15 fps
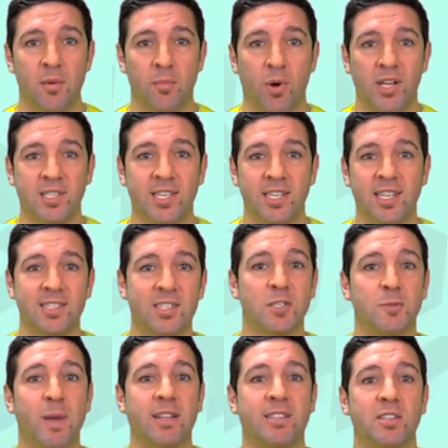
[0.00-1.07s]
Pricing is
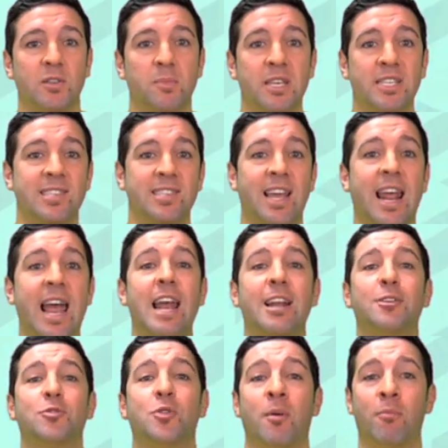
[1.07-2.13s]
expected to be set
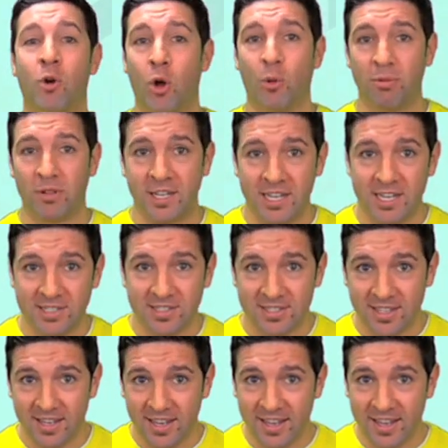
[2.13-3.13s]
at, drumroll please,